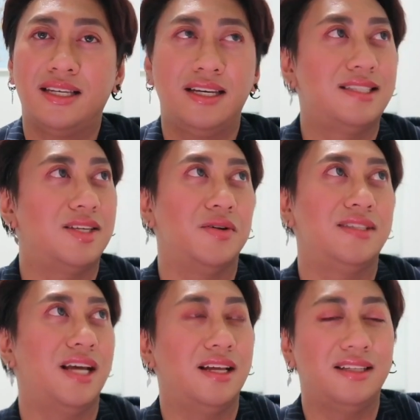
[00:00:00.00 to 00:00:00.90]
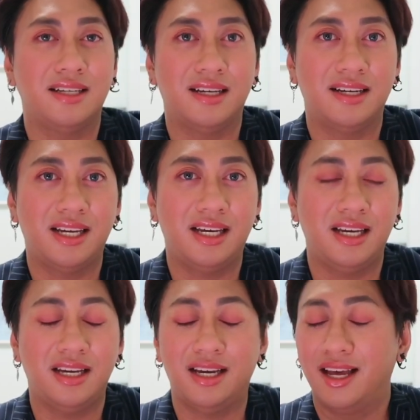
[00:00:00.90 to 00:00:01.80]
He's so talented.
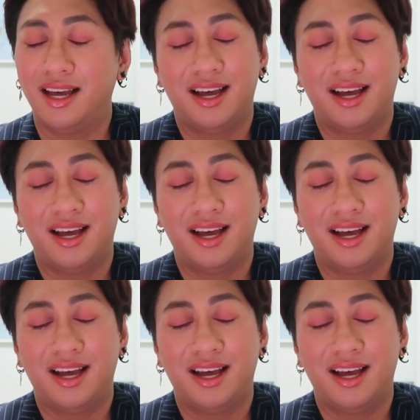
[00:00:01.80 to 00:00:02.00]
He